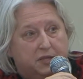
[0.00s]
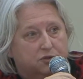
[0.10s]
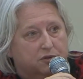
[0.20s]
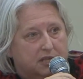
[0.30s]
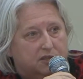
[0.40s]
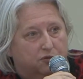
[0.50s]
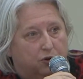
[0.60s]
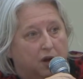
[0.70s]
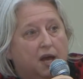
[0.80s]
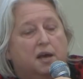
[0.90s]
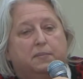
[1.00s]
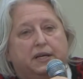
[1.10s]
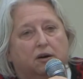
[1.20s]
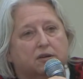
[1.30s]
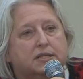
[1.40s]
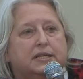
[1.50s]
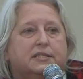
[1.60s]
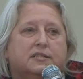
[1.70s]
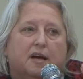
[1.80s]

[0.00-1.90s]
be successful because it's